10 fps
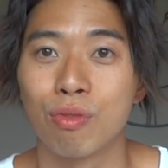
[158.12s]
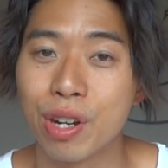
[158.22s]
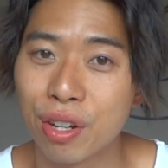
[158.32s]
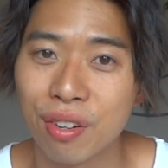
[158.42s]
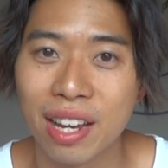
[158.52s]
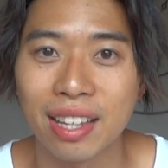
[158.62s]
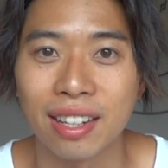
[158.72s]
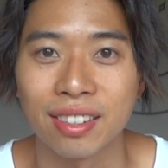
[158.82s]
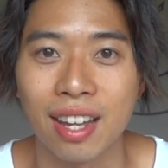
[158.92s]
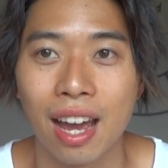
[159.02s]
recreate
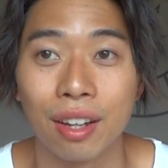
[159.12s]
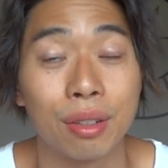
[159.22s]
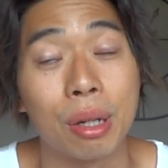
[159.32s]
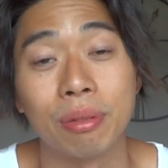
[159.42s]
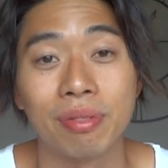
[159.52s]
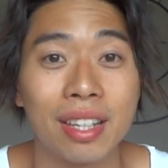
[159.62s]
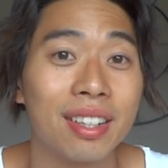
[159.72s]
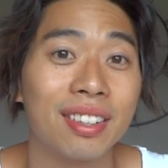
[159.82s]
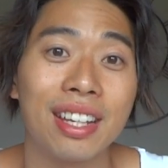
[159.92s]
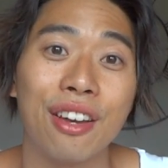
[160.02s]
that style, well,
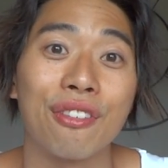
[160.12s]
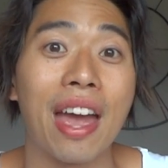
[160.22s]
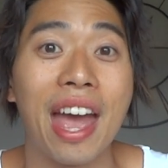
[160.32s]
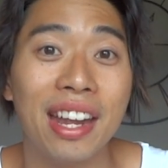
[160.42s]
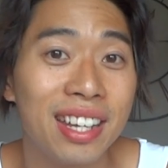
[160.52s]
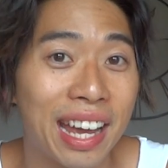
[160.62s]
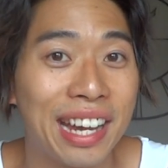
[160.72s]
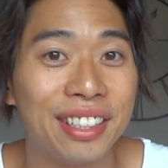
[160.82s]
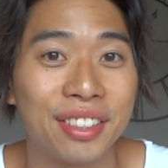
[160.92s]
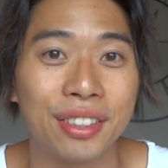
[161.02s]
if any
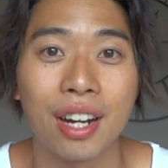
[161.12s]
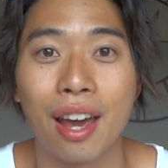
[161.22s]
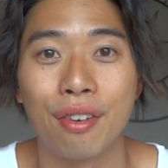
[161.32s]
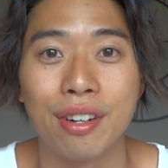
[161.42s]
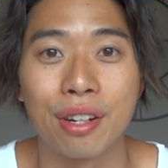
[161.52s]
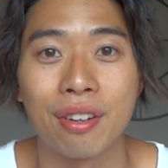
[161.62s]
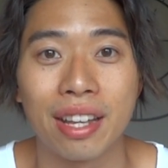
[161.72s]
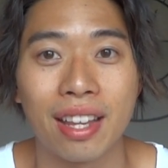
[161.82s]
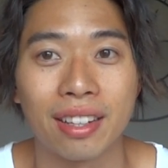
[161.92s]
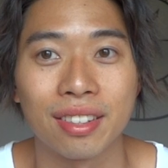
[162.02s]
Asian try to
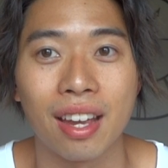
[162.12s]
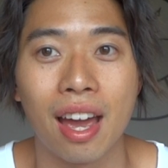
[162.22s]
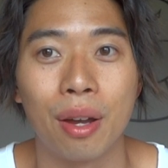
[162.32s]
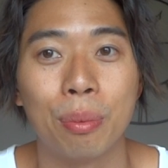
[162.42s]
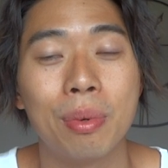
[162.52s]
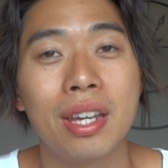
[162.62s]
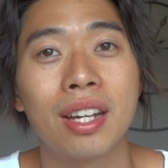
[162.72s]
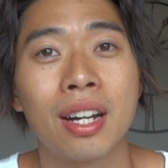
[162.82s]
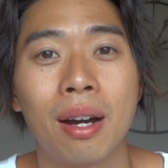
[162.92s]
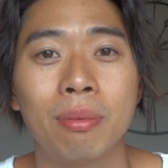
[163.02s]
recreate that style,
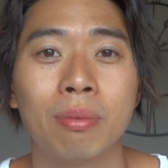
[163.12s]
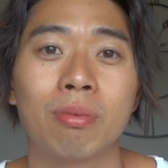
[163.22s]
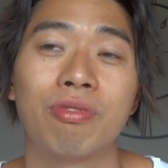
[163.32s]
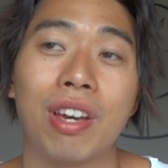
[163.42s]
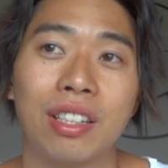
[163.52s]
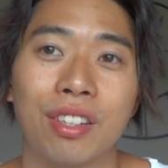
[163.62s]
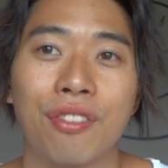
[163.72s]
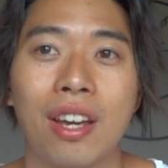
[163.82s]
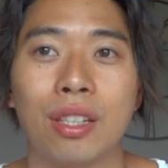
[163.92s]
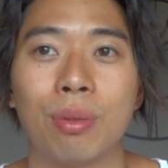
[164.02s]
we come face to
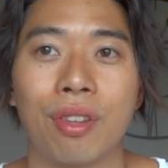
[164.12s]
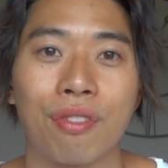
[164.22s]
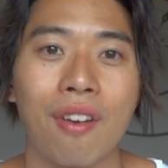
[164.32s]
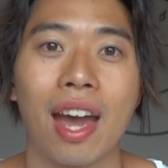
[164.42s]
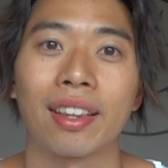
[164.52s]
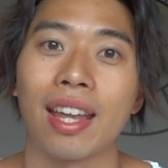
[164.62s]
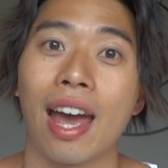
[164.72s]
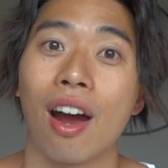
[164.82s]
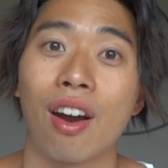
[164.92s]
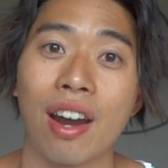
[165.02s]
face with the fact
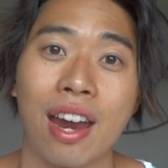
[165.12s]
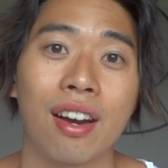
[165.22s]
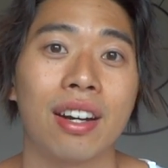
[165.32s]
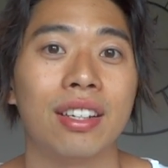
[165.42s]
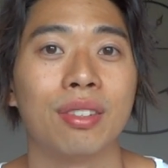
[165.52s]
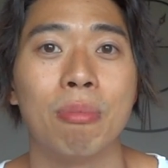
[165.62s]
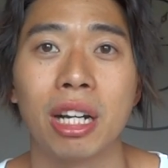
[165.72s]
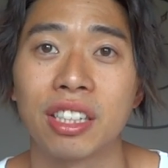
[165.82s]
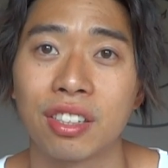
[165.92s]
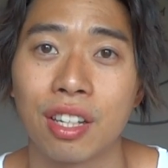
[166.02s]
that our hair is
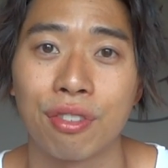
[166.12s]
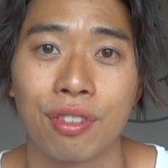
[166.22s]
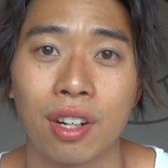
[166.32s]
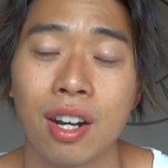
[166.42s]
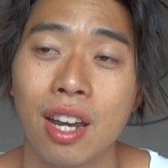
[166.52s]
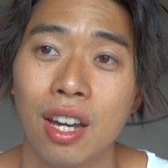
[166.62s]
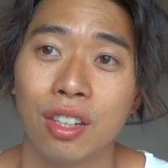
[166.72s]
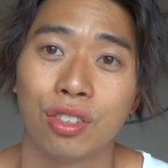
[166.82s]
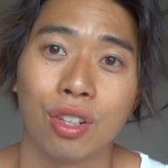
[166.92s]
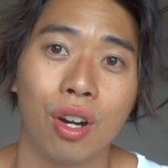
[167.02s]
much stiffer,
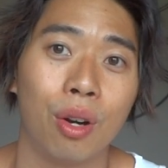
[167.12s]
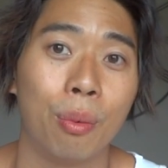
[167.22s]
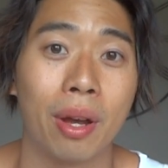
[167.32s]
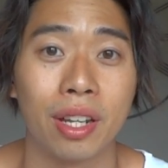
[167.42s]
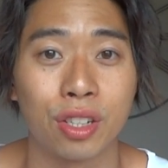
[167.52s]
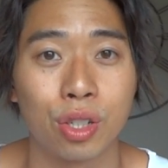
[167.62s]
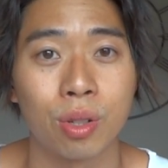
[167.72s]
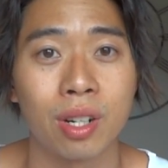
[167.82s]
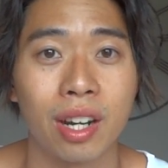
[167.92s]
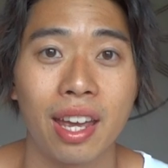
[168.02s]
so when it's
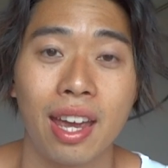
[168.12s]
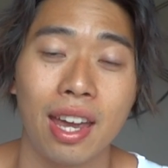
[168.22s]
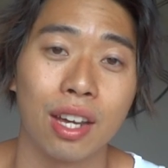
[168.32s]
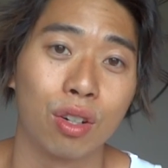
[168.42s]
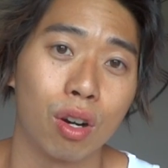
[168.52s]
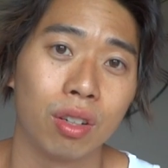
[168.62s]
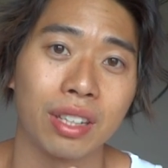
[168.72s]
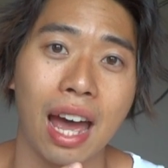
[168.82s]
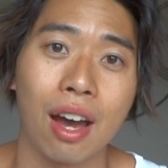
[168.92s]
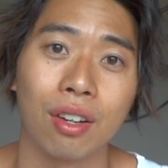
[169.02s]
short, it
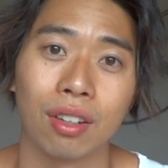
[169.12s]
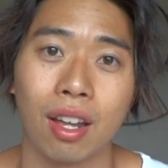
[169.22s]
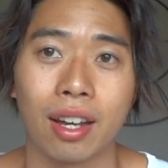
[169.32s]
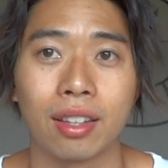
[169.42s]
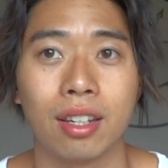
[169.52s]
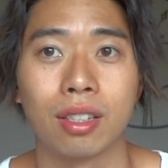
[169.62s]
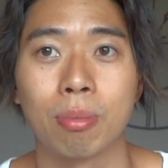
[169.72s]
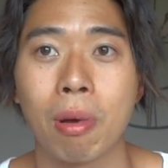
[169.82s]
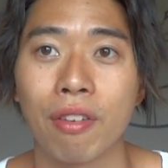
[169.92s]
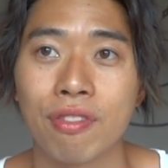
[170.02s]
grows out like
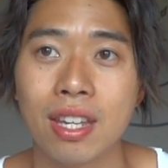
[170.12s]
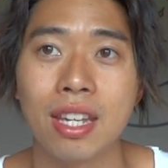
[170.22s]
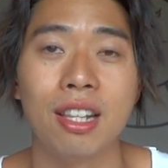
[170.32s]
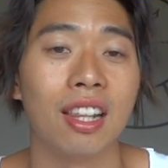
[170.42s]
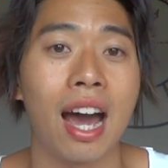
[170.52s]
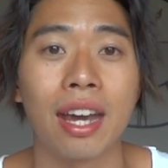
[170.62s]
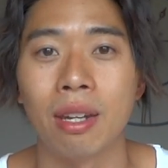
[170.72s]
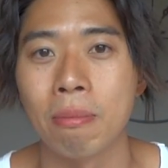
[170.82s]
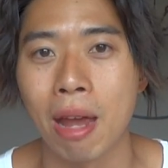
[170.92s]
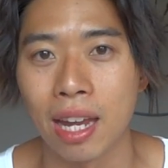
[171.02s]
this puffy lion